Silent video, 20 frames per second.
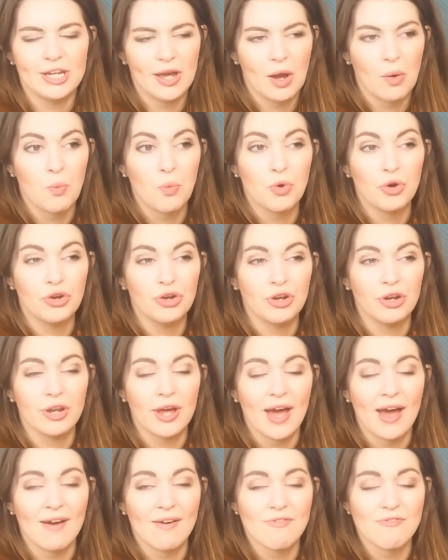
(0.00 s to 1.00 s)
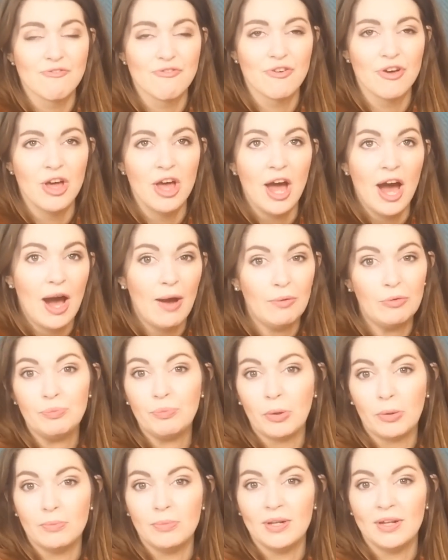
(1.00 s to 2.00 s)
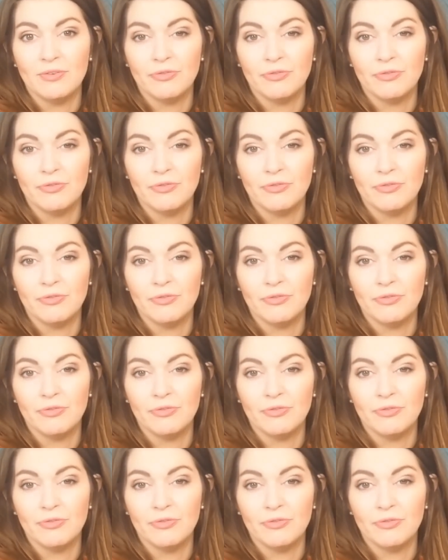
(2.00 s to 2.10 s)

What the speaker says: I would probably